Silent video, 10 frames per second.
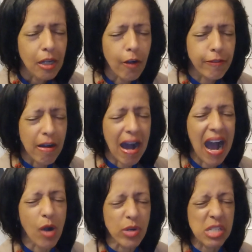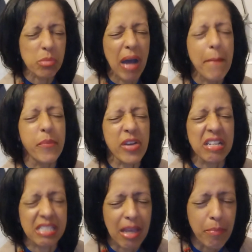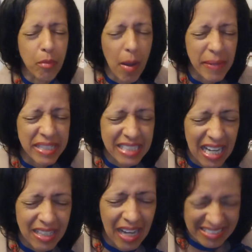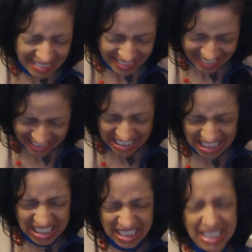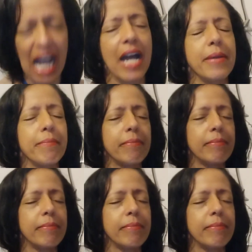of how is my present moment at this time.